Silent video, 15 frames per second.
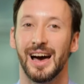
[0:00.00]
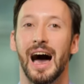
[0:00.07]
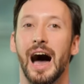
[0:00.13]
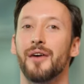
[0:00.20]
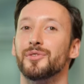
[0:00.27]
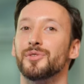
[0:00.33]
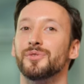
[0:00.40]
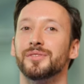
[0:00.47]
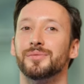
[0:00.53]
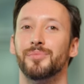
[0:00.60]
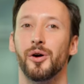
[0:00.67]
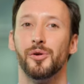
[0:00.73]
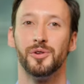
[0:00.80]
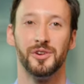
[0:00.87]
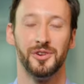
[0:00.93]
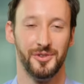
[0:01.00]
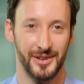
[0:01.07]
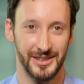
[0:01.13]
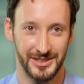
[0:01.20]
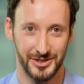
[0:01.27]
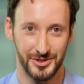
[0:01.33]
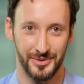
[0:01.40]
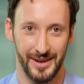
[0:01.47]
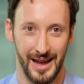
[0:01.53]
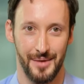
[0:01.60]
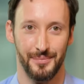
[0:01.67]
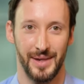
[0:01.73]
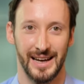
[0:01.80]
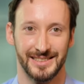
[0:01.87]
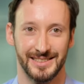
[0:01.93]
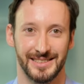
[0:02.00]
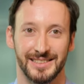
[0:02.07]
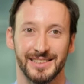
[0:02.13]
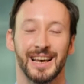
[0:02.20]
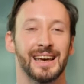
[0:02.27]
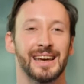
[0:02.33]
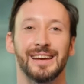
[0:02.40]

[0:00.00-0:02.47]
Have you spoken to any student ambassadors?